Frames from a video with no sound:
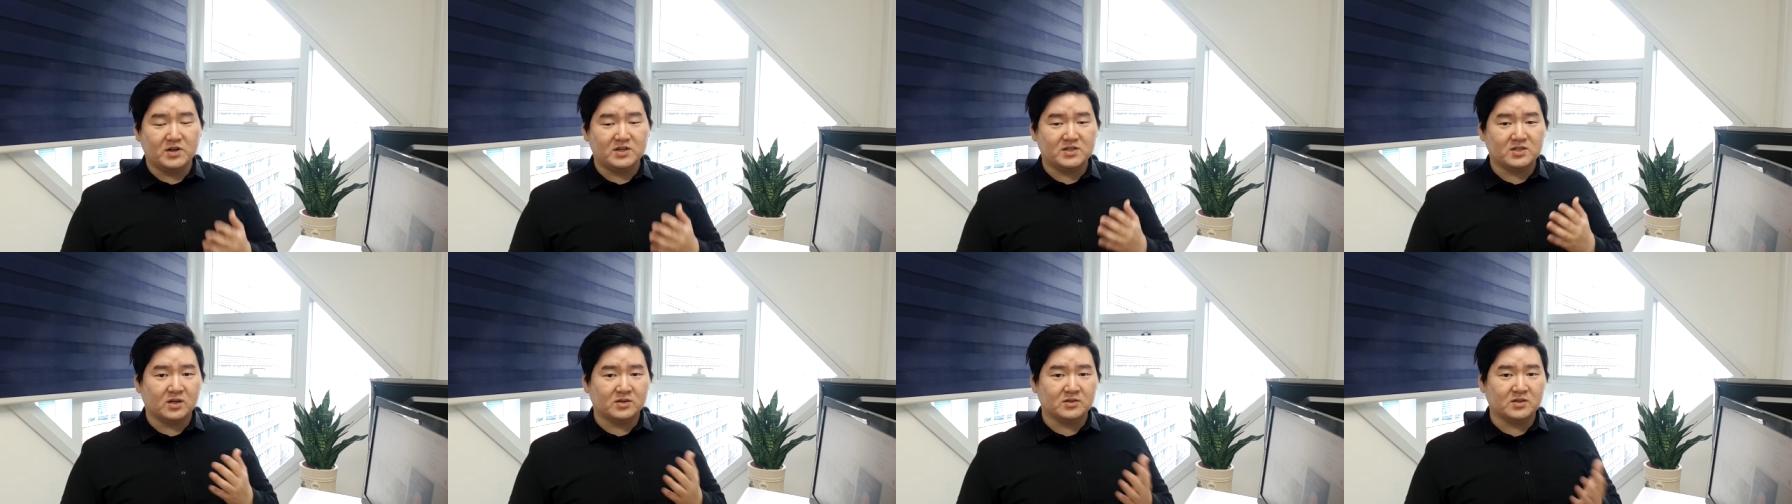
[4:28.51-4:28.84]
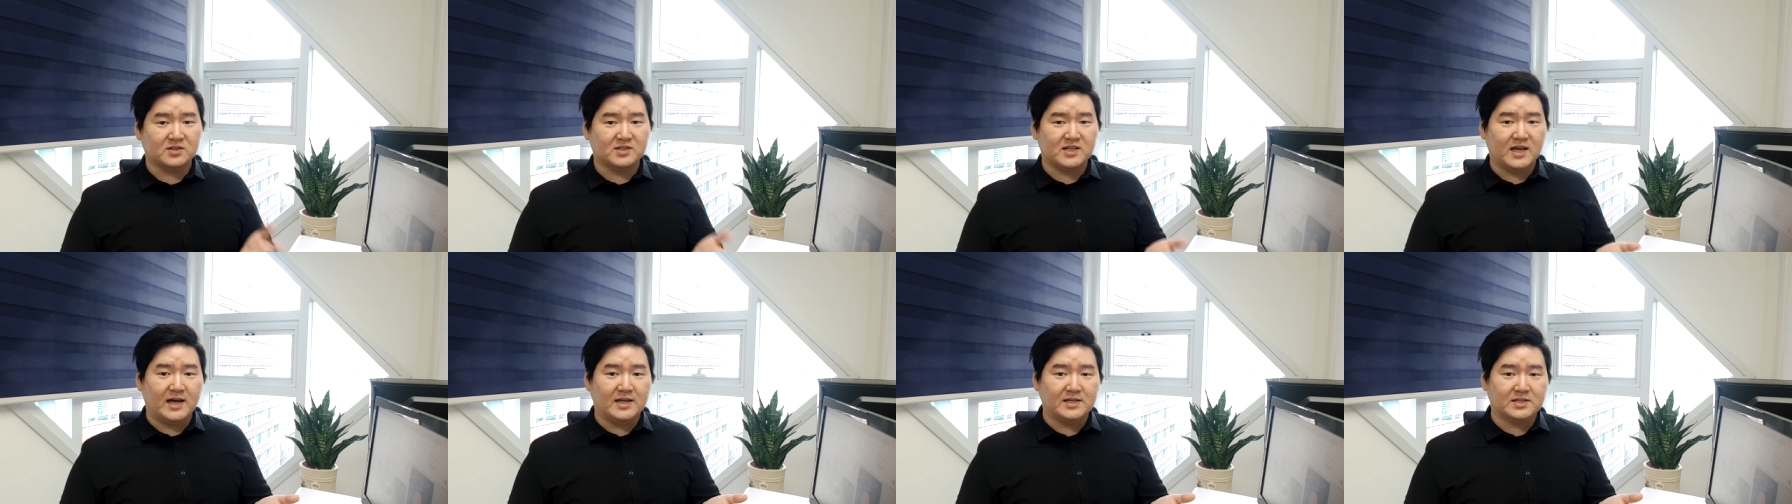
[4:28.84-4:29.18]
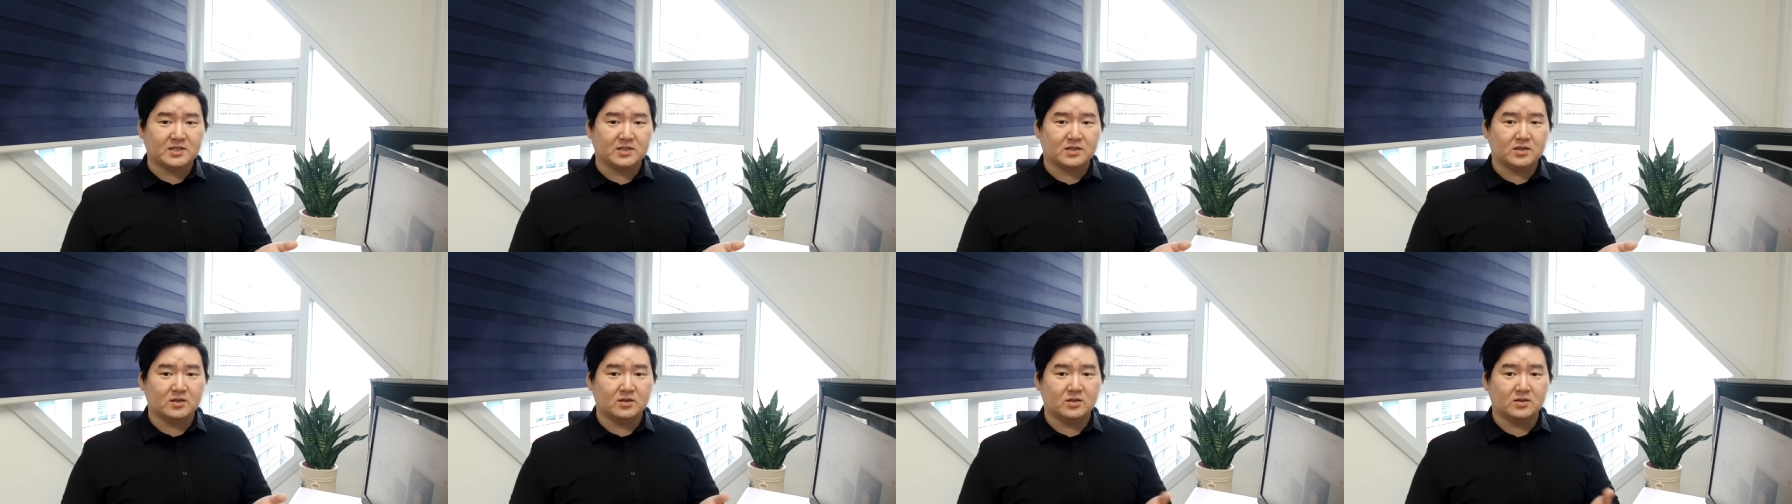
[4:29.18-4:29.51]
What is on the
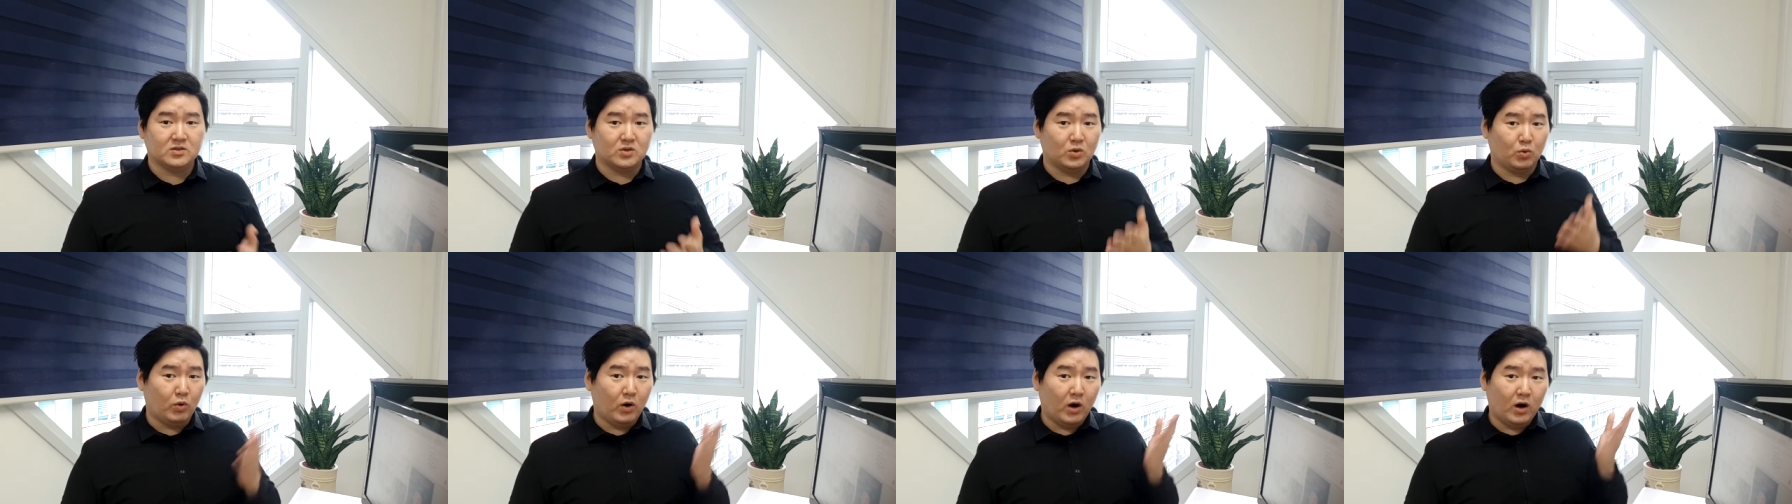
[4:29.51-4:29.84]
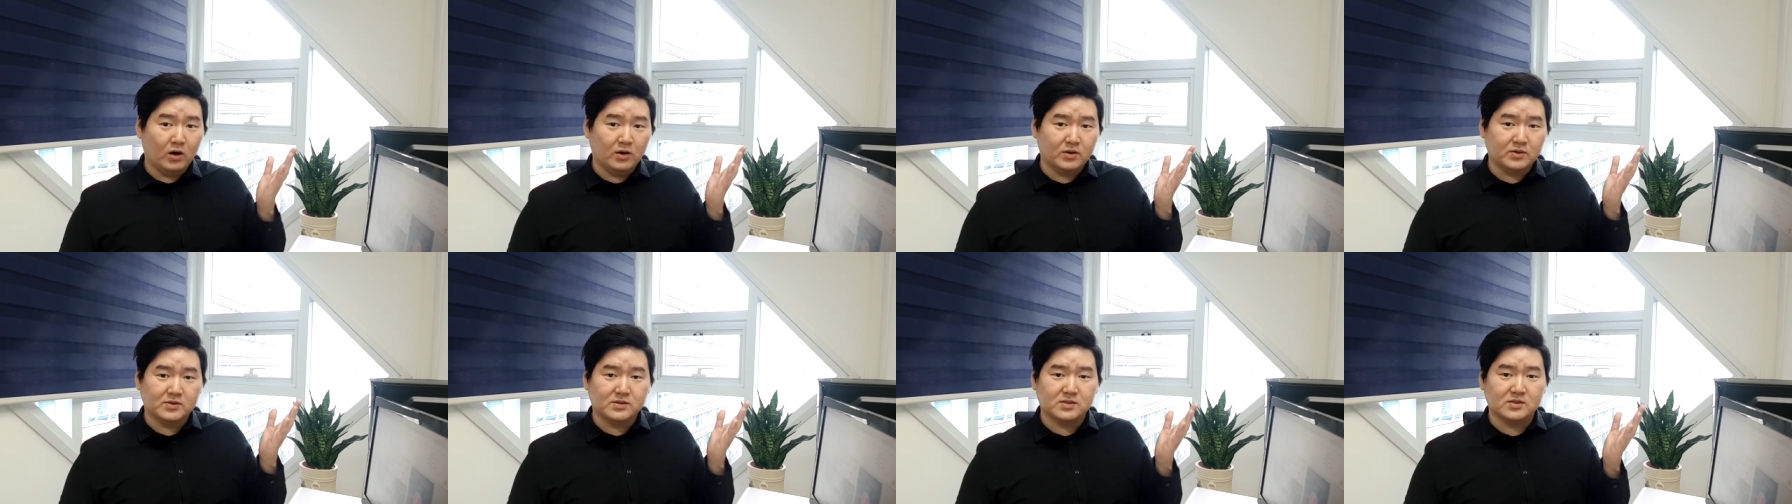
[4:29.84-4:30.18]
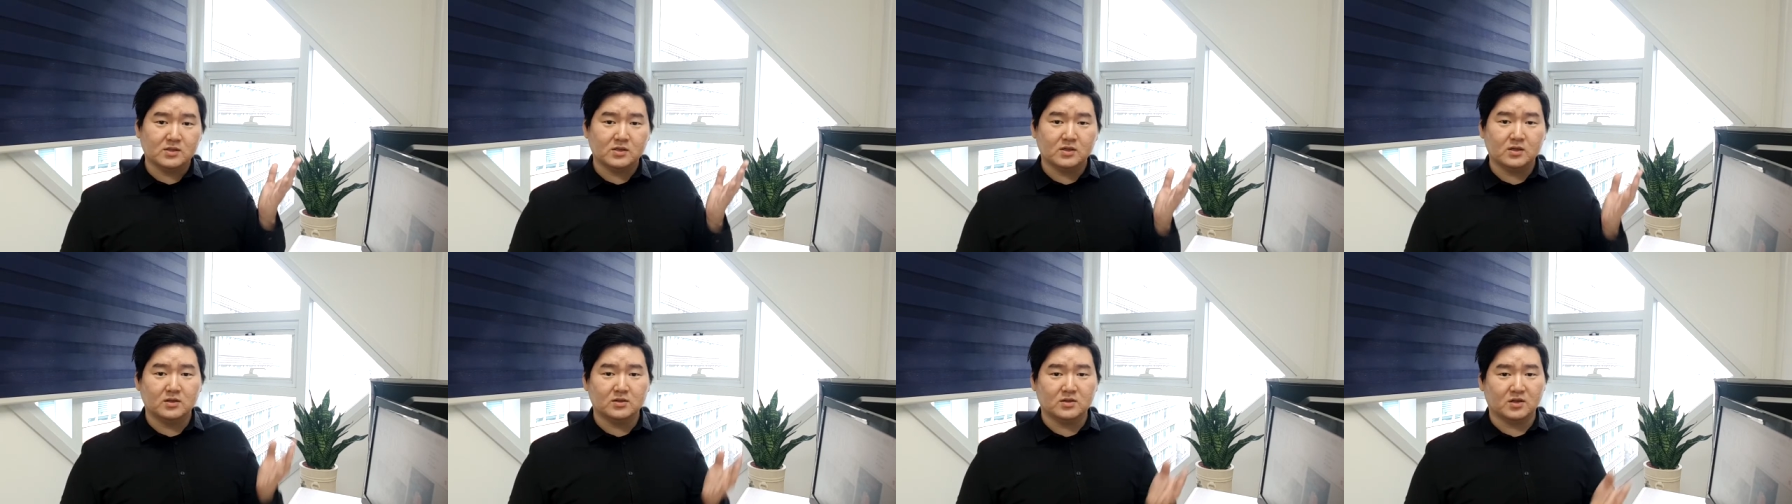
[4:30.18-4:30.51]
desk? The
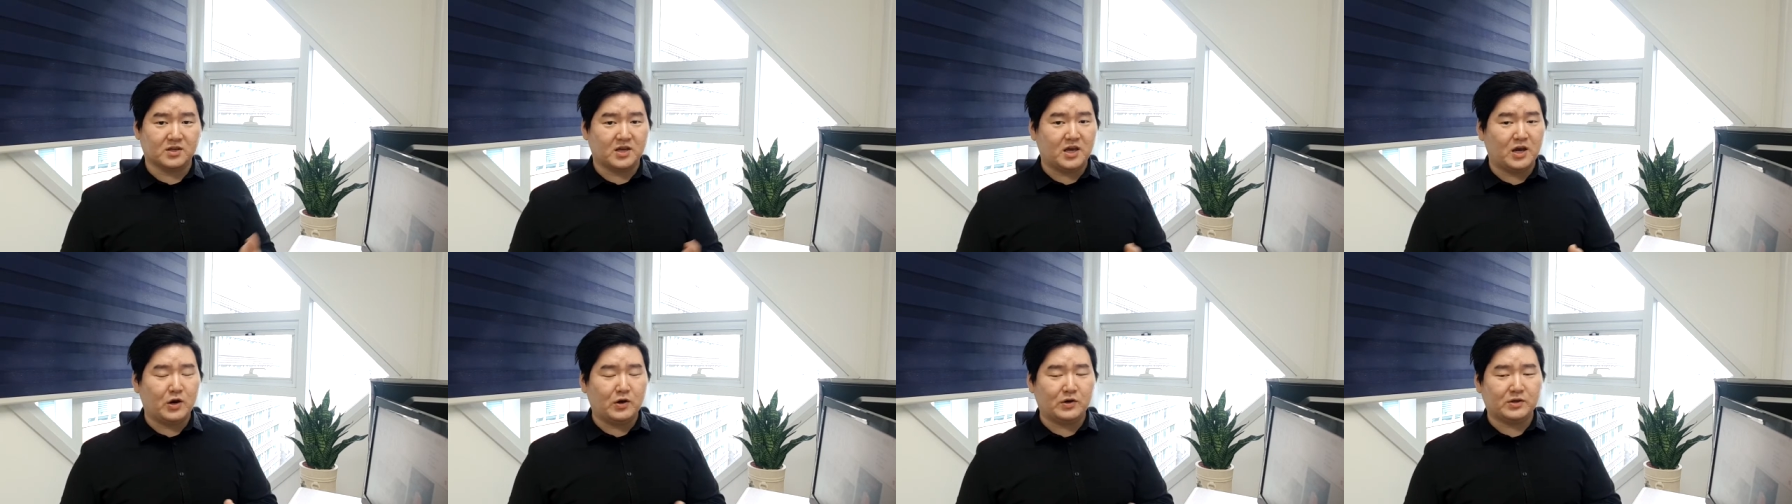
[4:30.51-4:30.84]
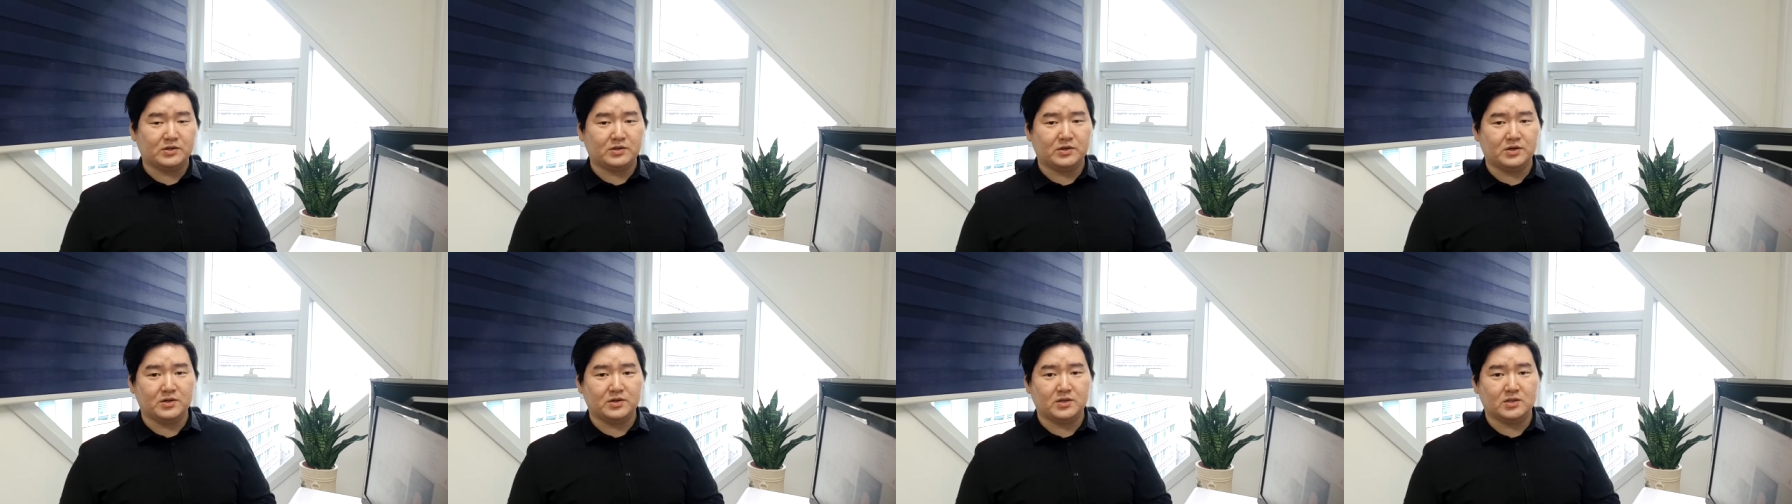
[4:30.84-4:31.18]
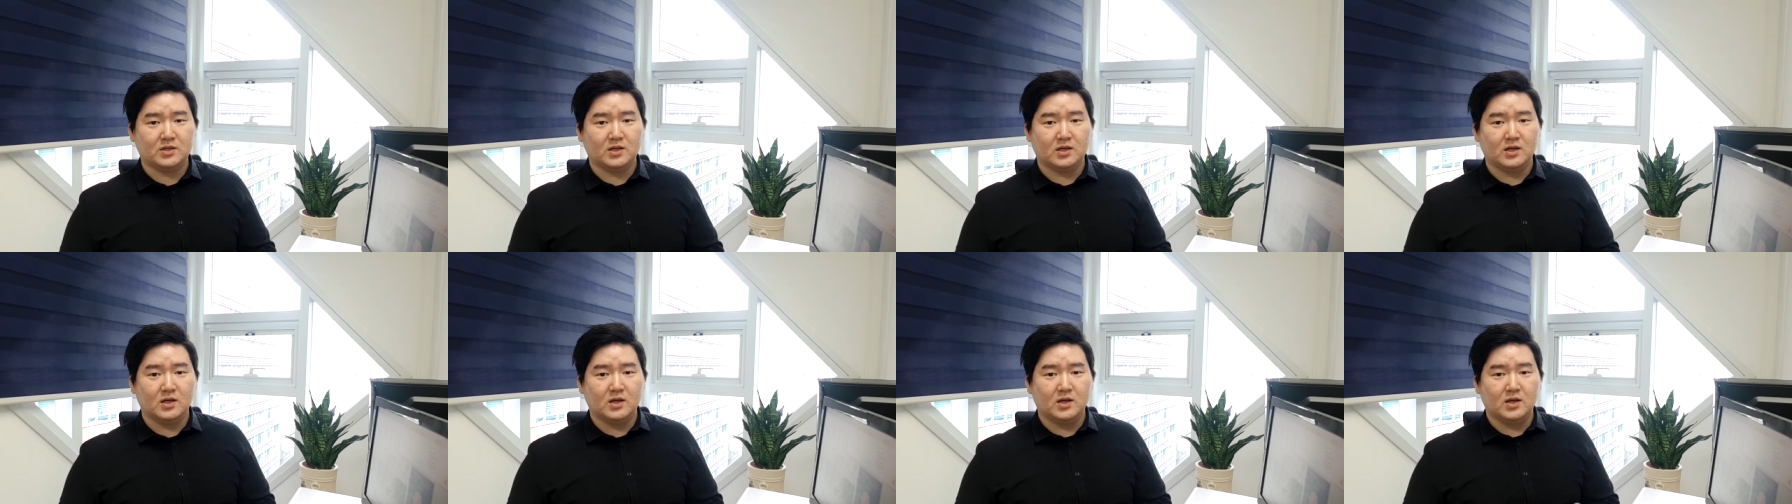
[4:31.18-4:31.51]
walls, the
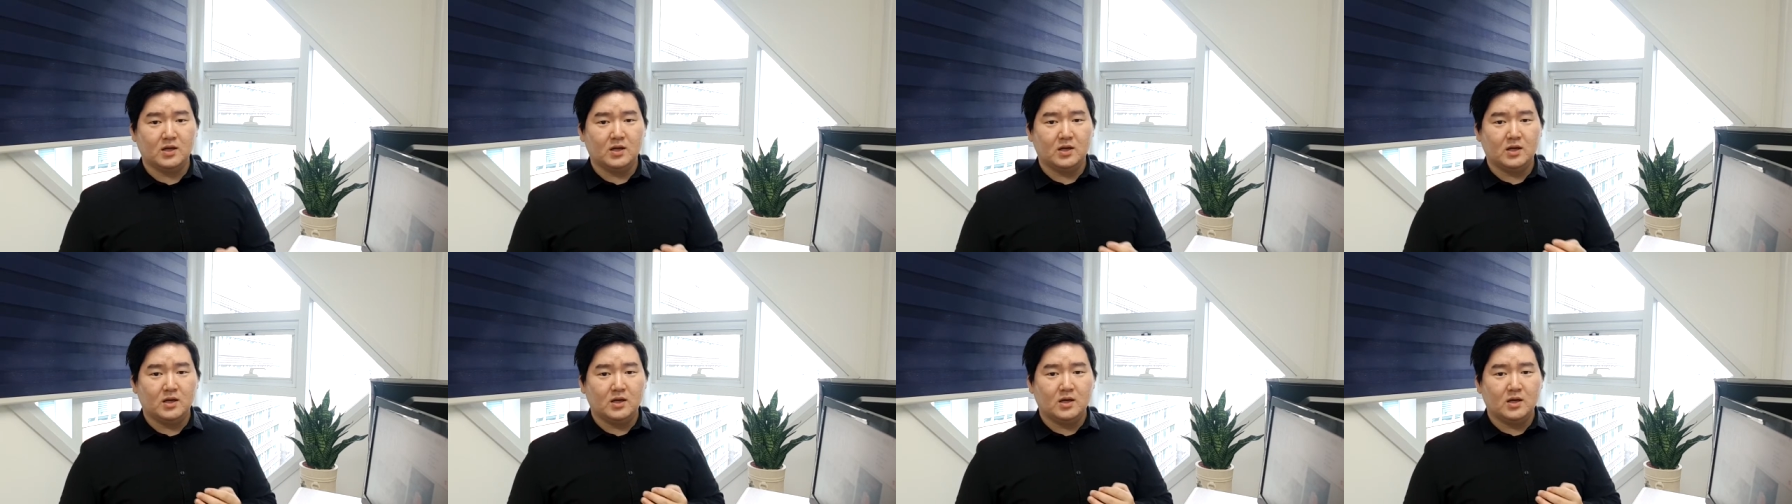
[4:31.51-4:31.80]
characters?